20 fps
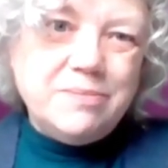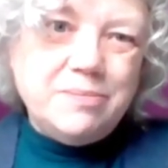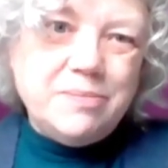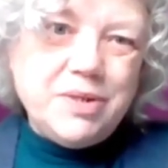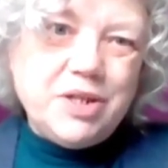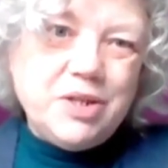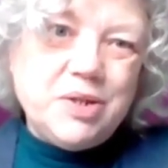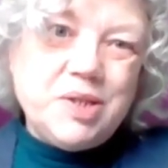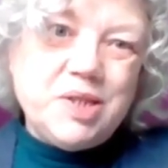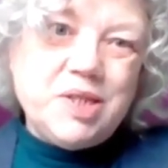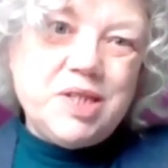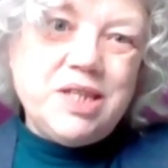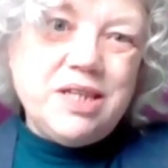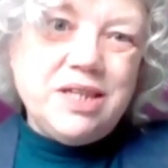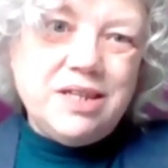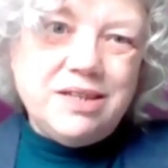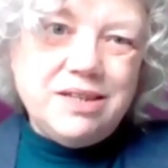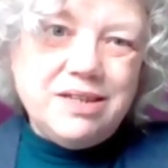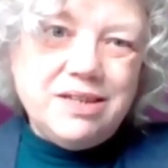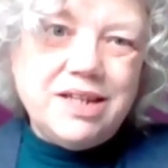because
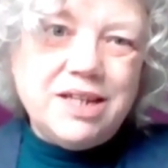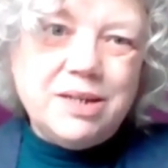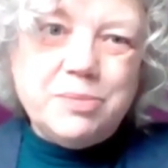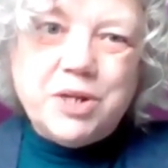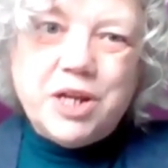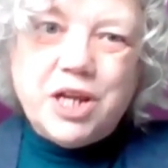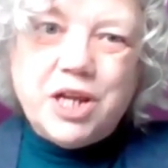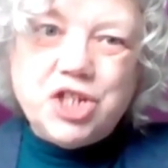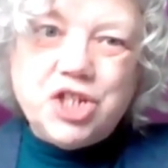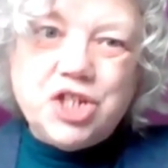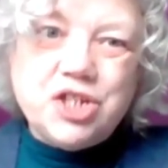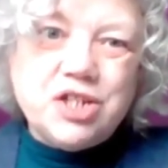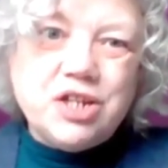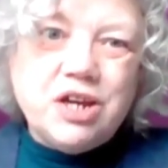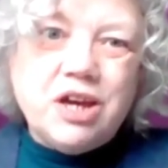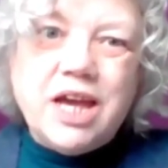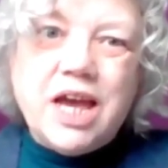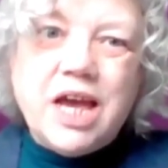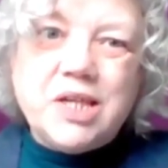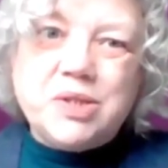the elimination
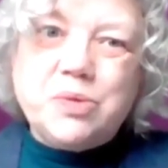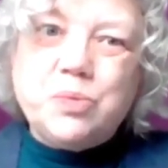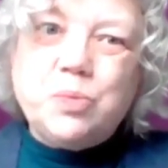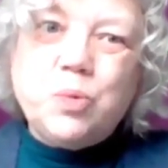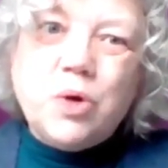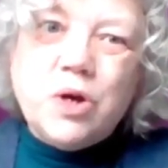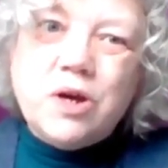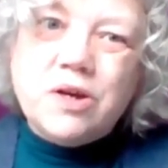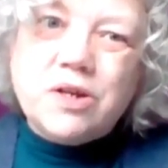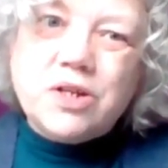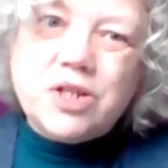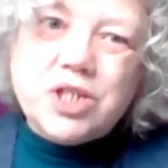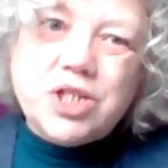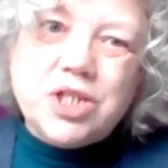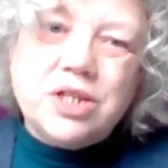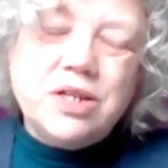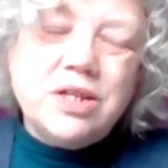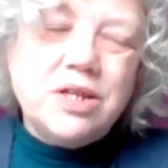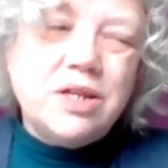diet hasn't worked.